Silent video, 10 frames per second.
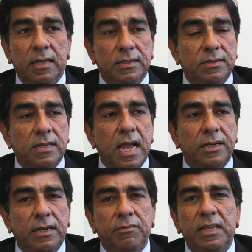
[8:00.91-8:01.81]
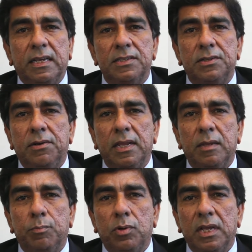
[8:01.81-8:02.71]
is actively
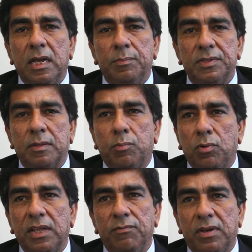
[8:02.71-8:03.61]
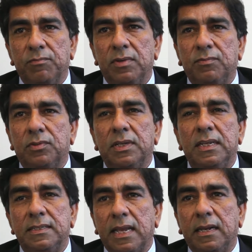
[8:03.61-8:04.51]
considering putting up a supporting framework for the
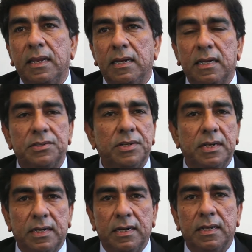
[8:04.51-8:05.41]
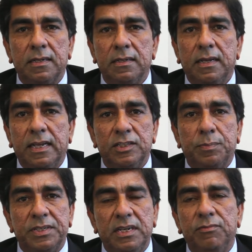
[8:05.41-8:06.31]
recycling industry in India, and
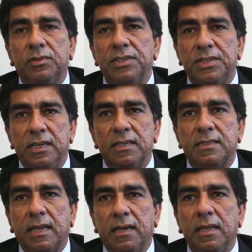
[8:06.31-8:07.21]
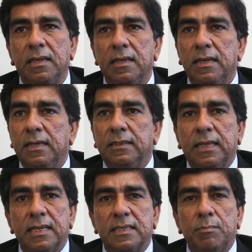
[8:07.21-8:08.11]
especially for the steel recycling.
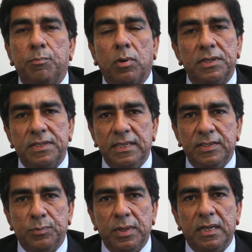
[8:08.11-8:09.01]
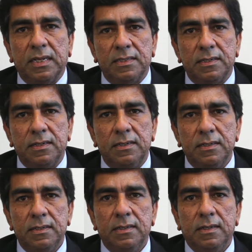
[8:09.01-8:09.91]
There are some policies being considered.
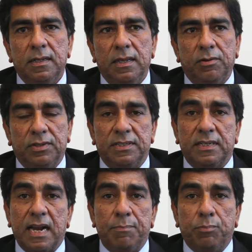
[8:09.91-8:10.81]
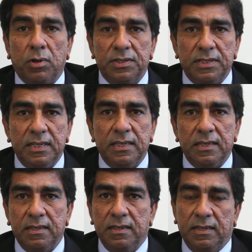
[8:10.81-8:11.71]
The scrap policy
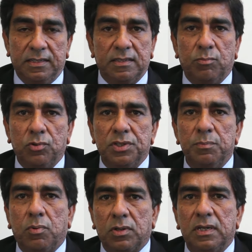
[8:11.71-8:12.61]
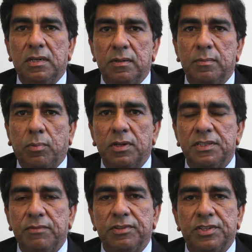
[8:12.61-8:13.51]
is the most important
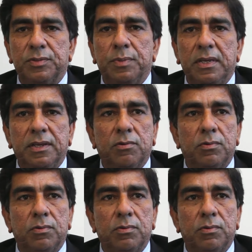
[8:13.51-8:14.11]
policy, which is being,